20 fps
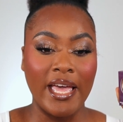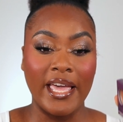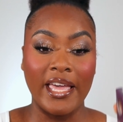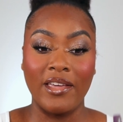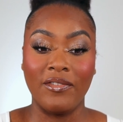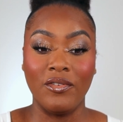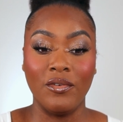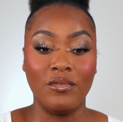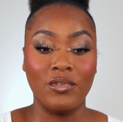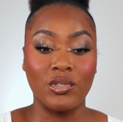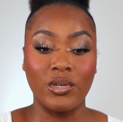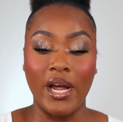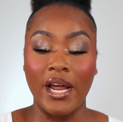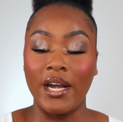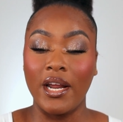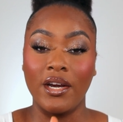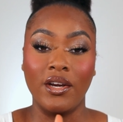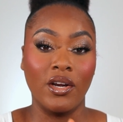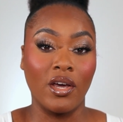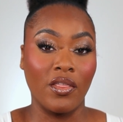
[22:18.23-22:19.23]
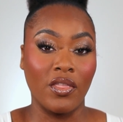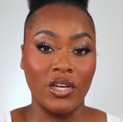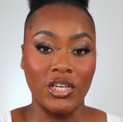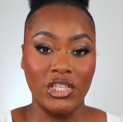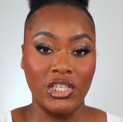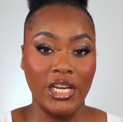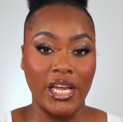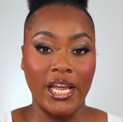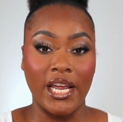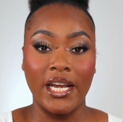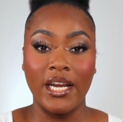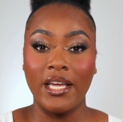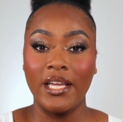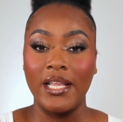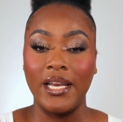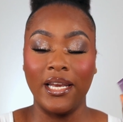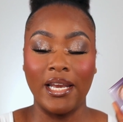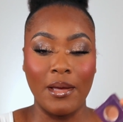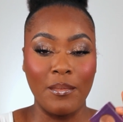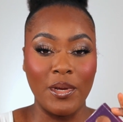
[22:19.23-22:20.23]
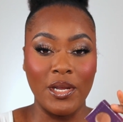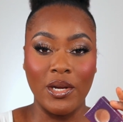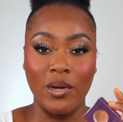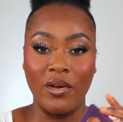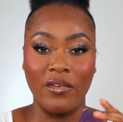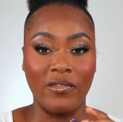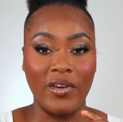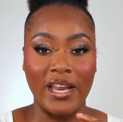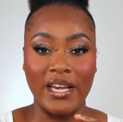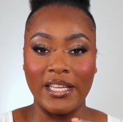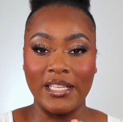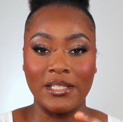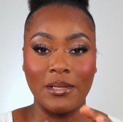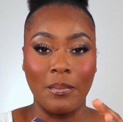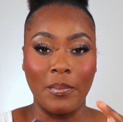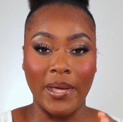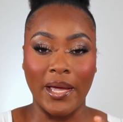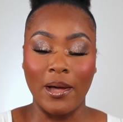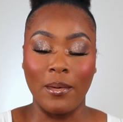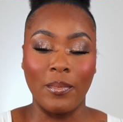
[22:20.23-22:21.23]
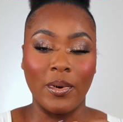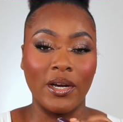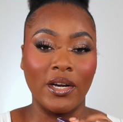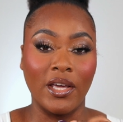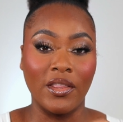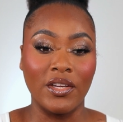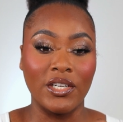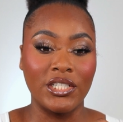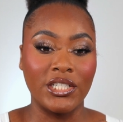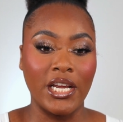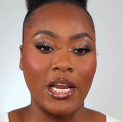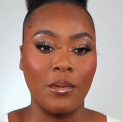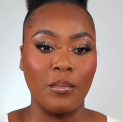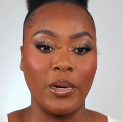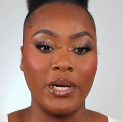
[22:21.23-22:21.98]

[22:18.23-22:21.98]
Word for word: If you've tried another shade, let me know if I need to pick up another shade,